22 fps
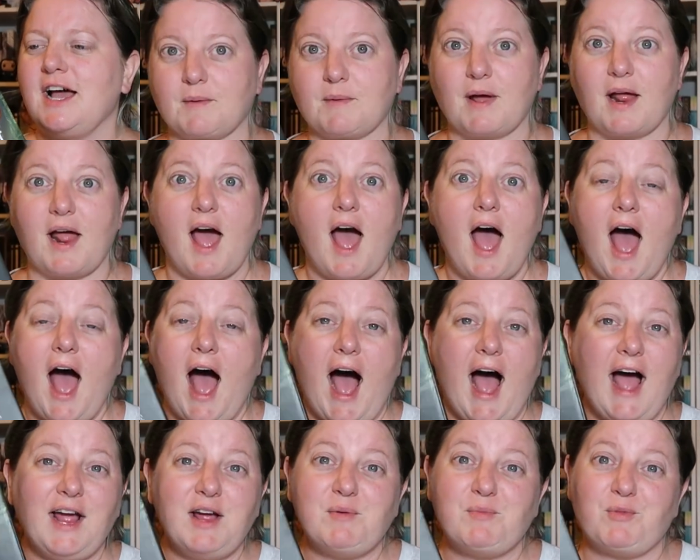But
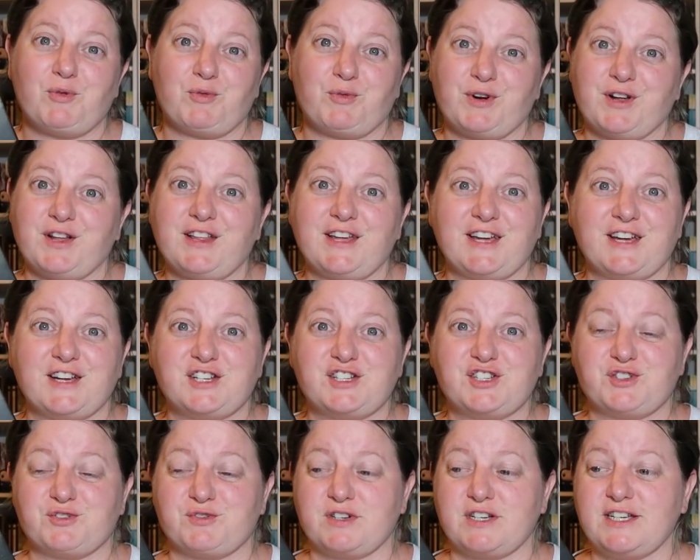I am really
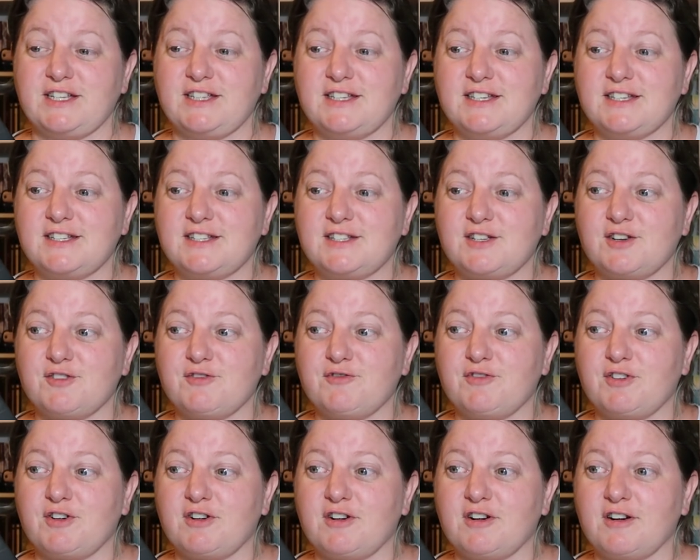enjoying this so
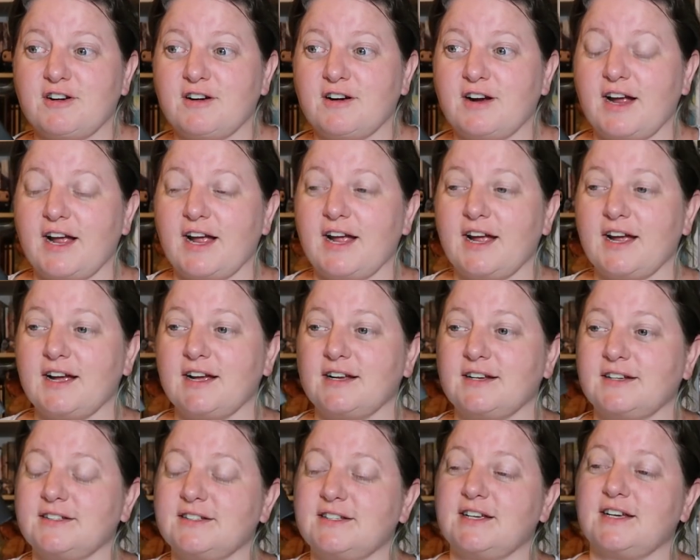far,
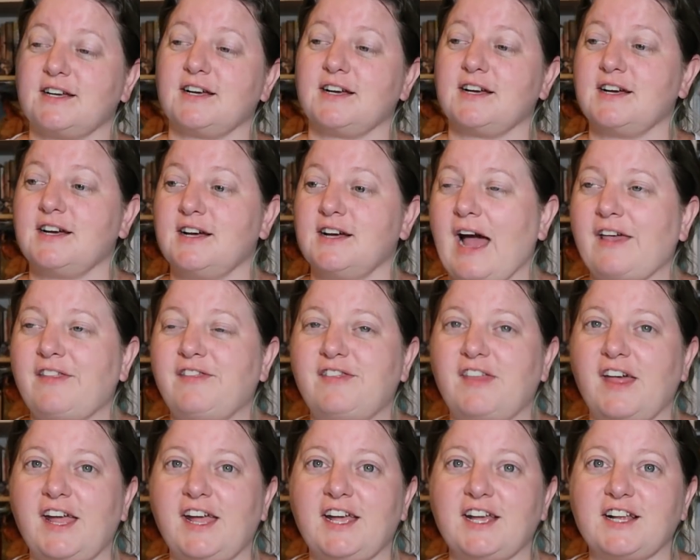and I
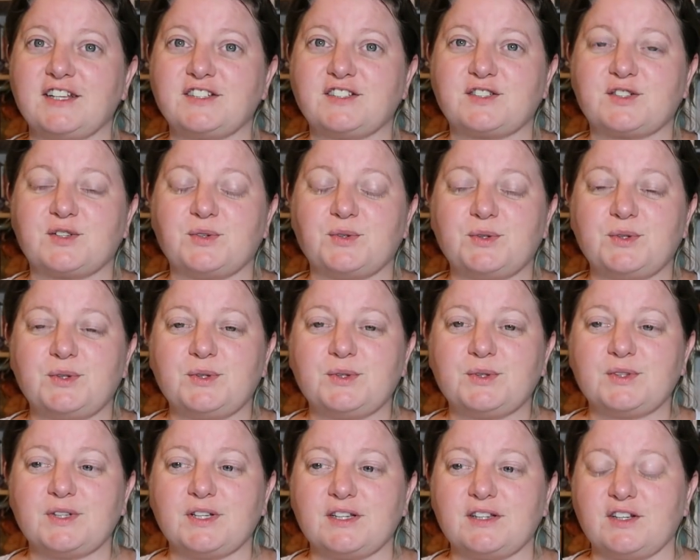think it's
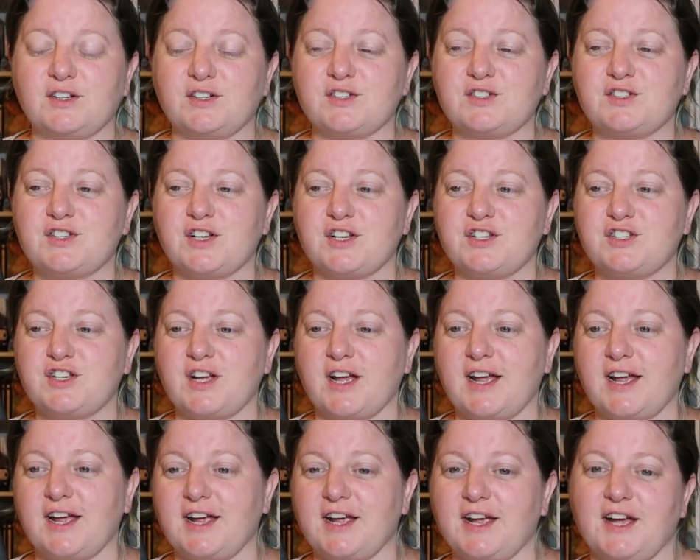cool that there's such
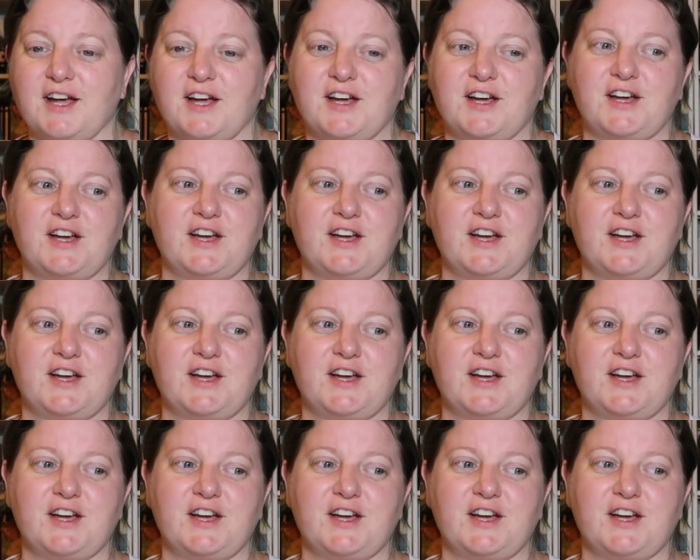a